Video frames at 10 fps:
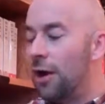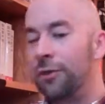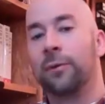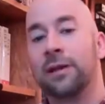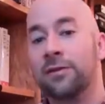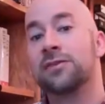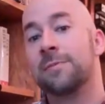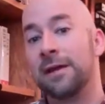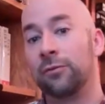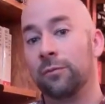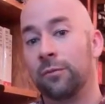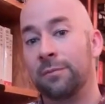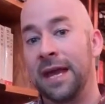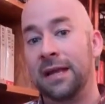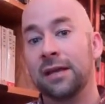other end of the spectrum from
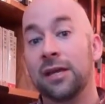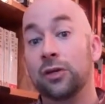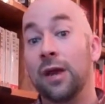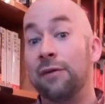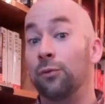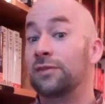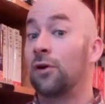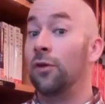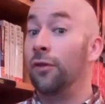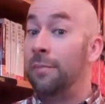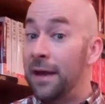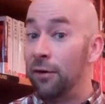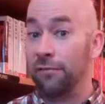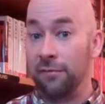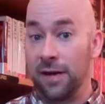that, you have what's called the
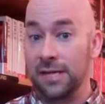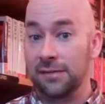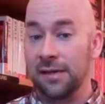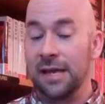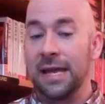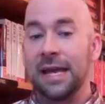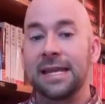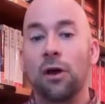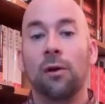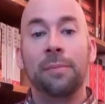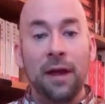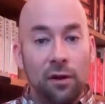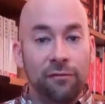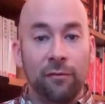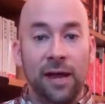paraphrase. Now, a
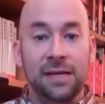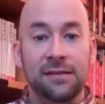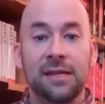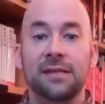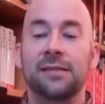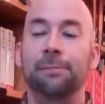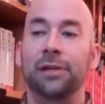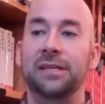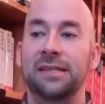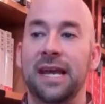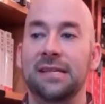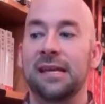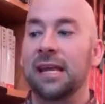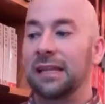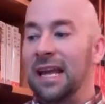paraphrase simply says,
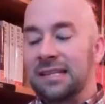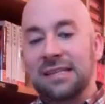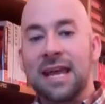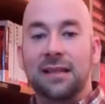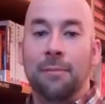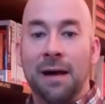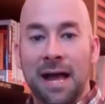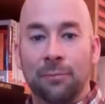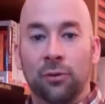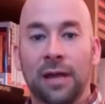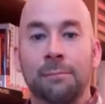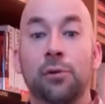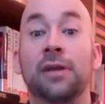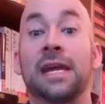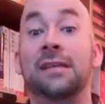let's take the Bible and
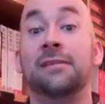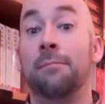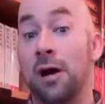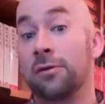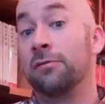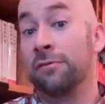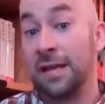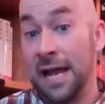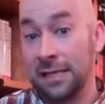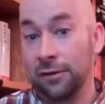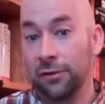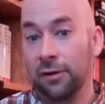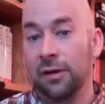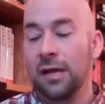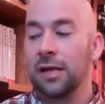put it into modern vernacular,
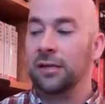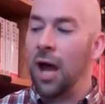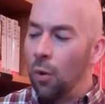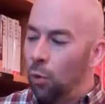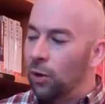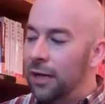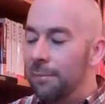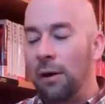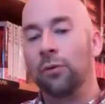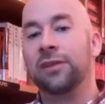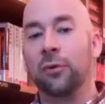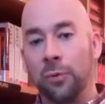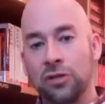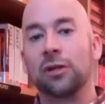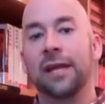not worrying about what the
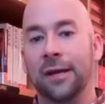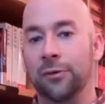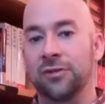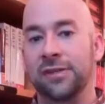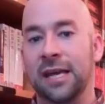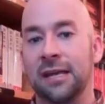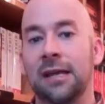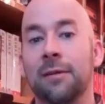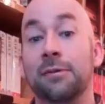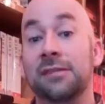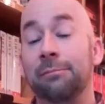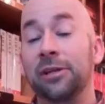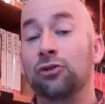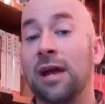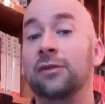original language said, but
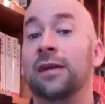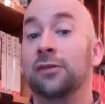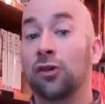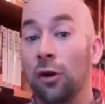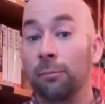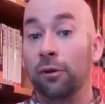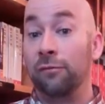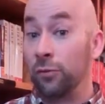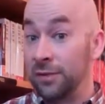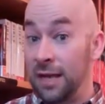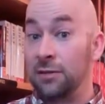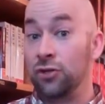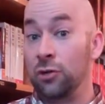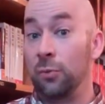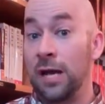simply trying to interpret for today's
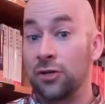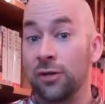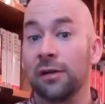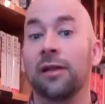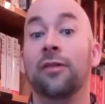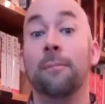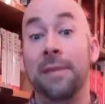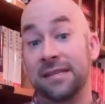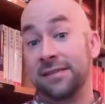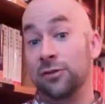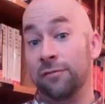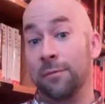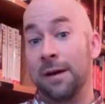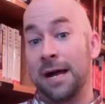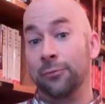generation the message of the
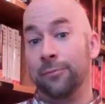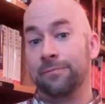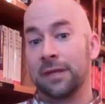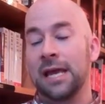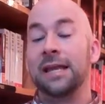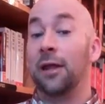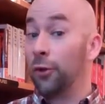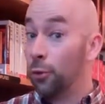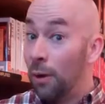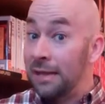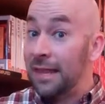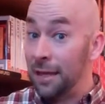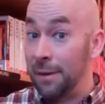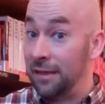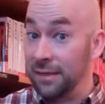Bible. Now, the great thing
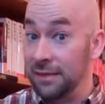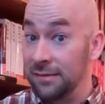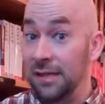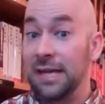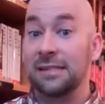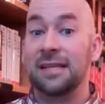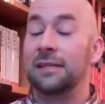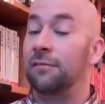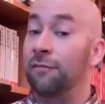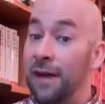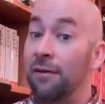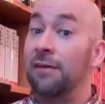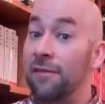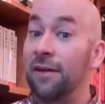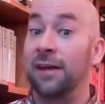about this is that it's very,
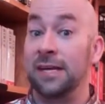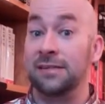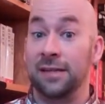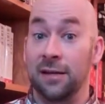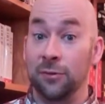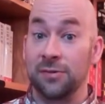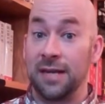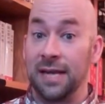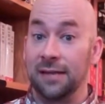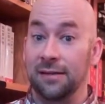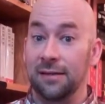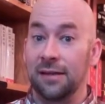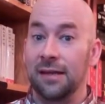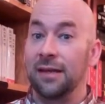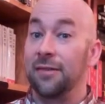very easy to understand.
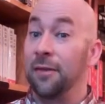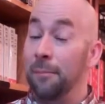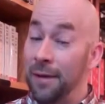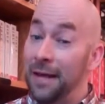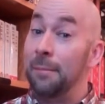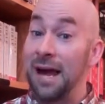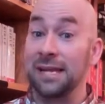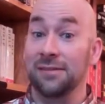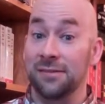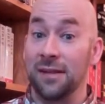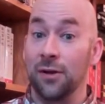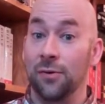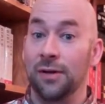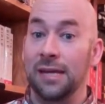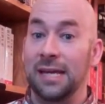The big minus, though,
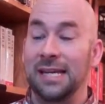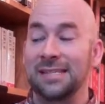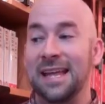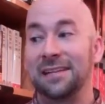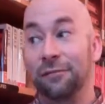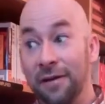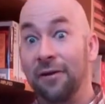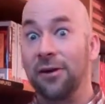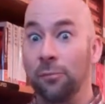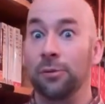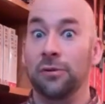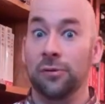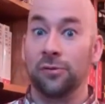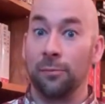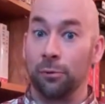is that it's very open to
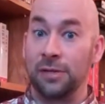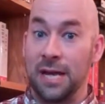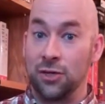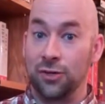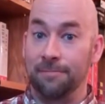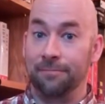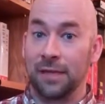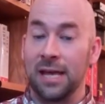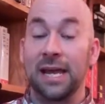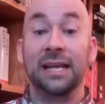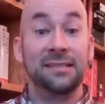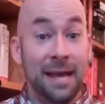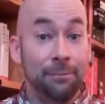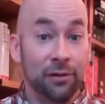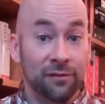interpretation. An
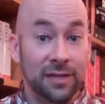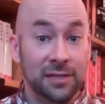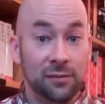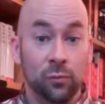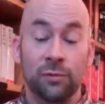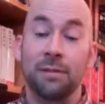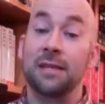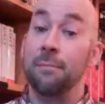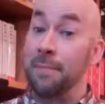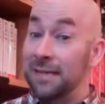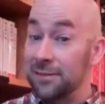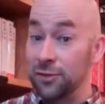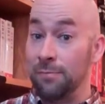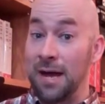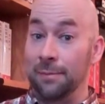example of this would be the
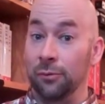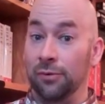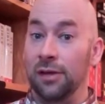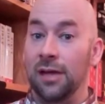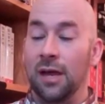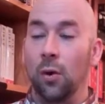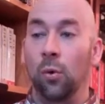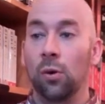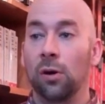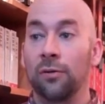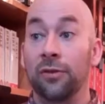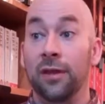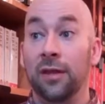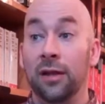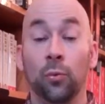Message Bible or
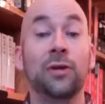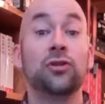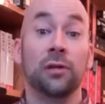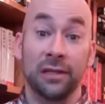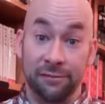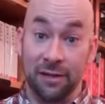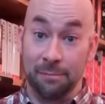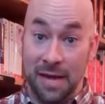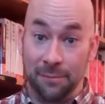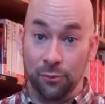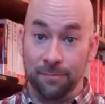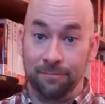the Original Living Bible.